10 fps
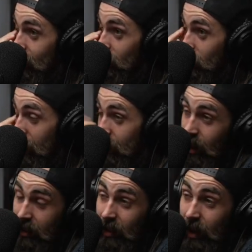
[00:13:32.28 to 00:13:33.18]
but yeah,
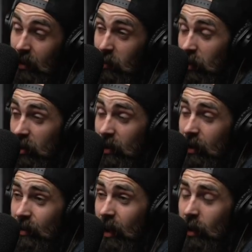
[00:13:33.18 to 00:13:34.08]
I did watch it
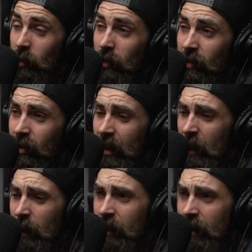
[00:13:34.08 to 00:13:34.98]
last night, and it was.
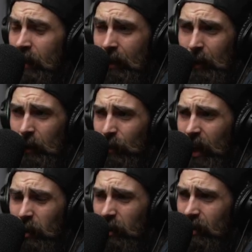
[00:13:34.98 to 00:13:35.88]
I
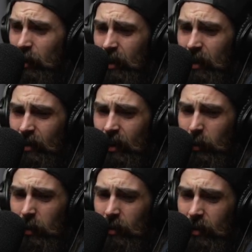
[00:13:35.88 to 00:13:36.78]
don't want to say it was
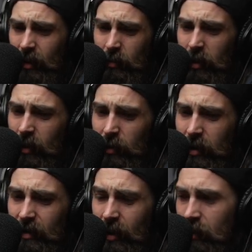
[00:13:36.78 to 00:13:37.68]
entertaining, but it was
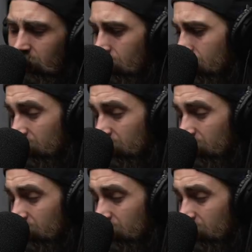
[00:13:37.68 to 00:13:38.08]
insightful. You